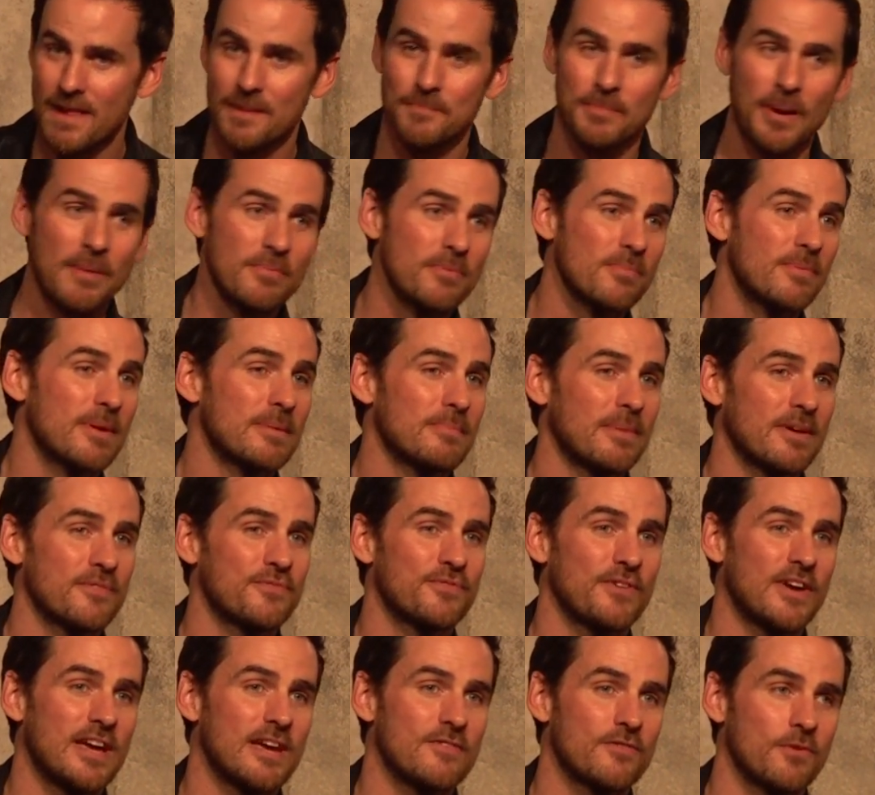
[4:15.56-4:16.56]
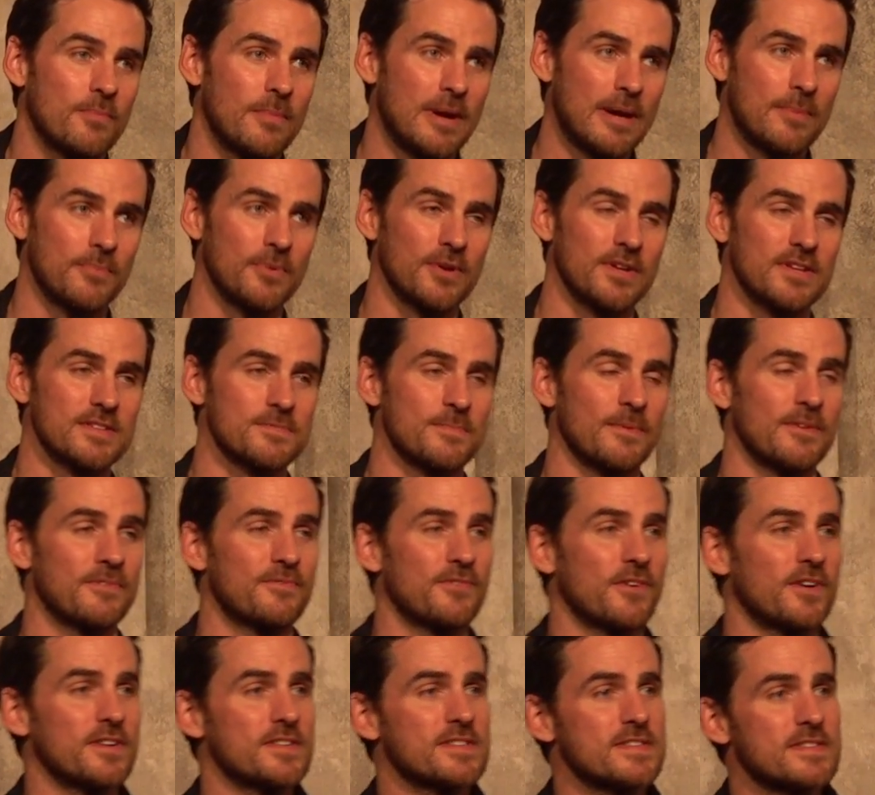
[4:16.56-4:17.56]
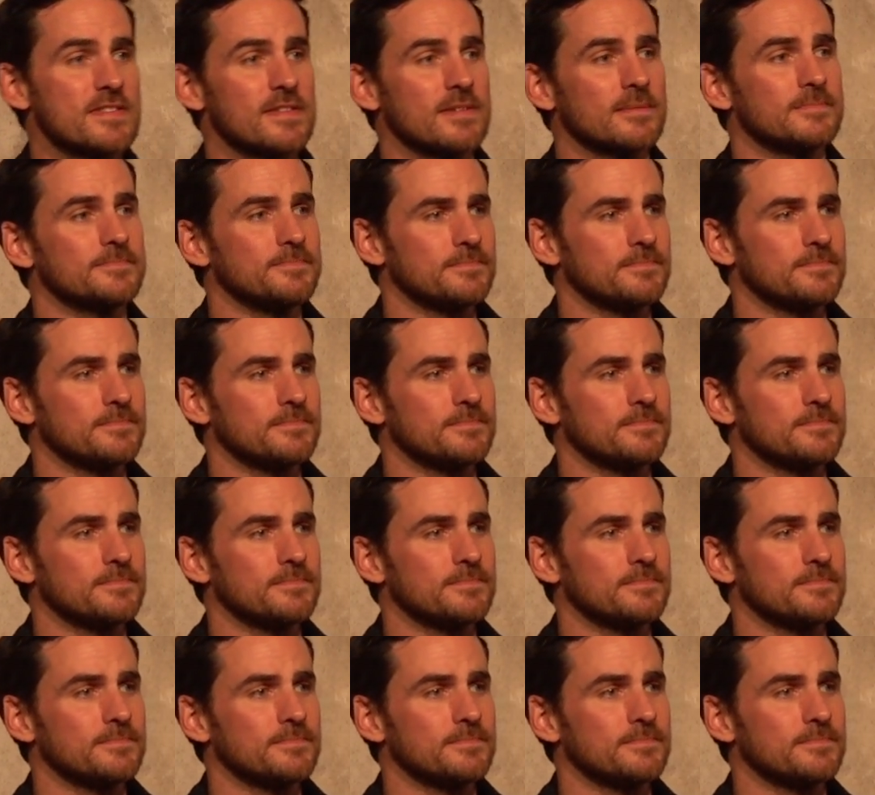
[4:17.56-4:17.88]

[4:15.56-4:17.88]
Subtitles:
probably my favorite memory is my first